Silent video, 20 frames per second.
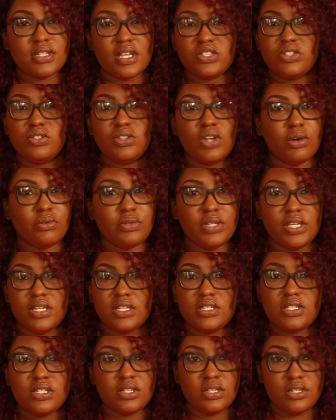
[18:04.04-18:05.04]
that you don't need
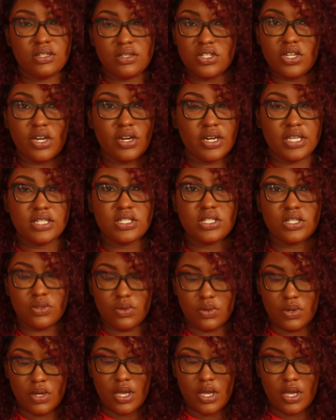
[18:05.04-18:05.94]
to turn into.